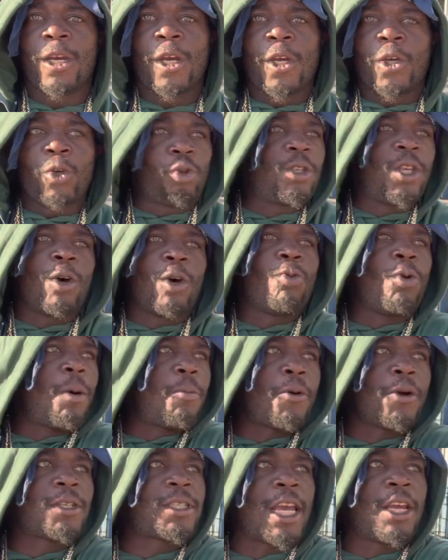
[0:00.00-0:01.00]
you said one
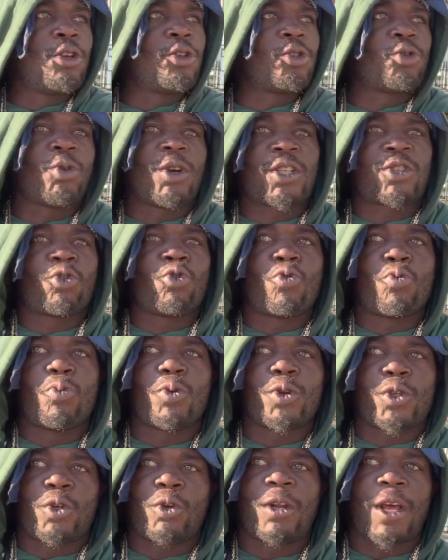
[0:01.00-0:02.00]
person can't use restrooms,
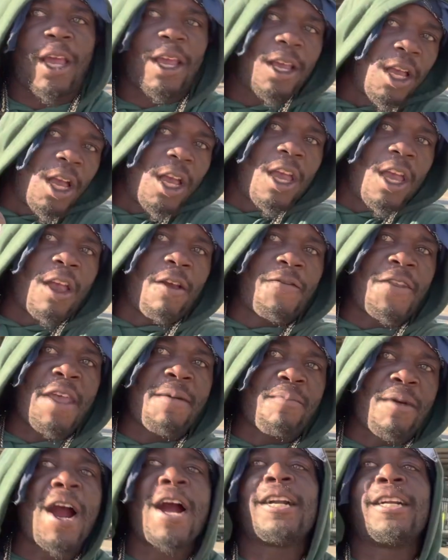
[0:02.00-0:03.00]
but you like if they
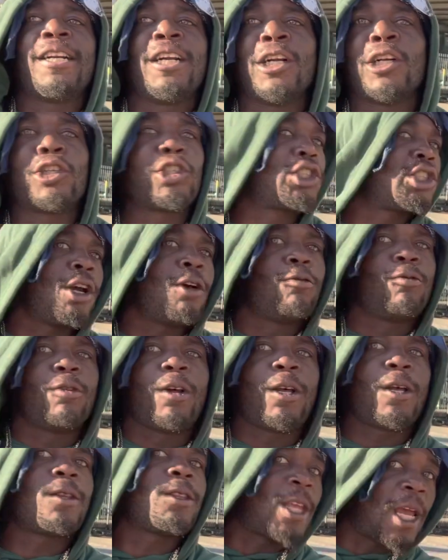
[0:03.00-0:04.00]
buying dinner or
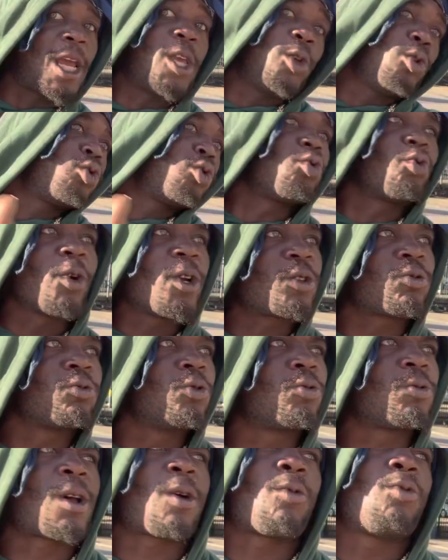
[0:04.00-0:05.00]
something, they can use the
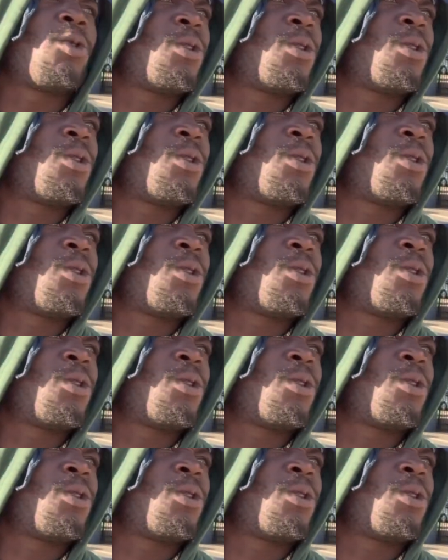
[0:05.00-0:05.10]
restroom. Like